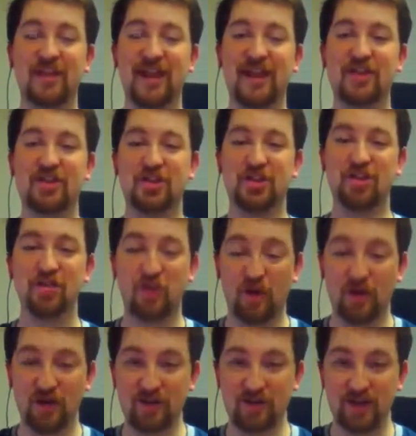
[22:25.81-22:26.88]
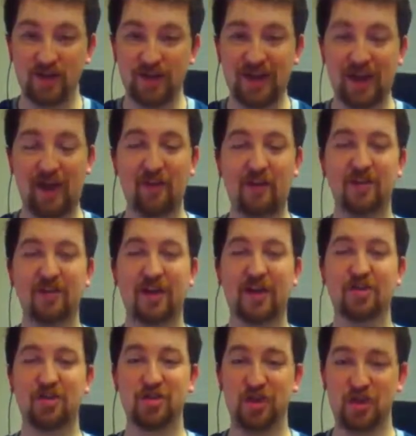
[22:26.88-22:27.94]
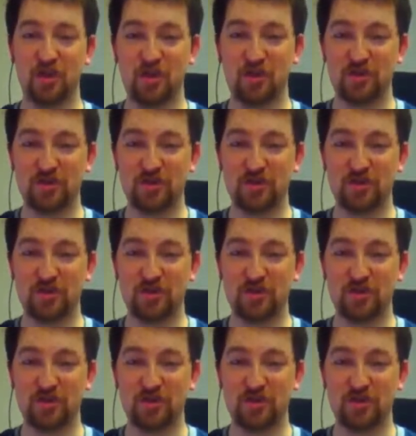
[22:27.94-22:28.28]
it shoots once and there's like a 2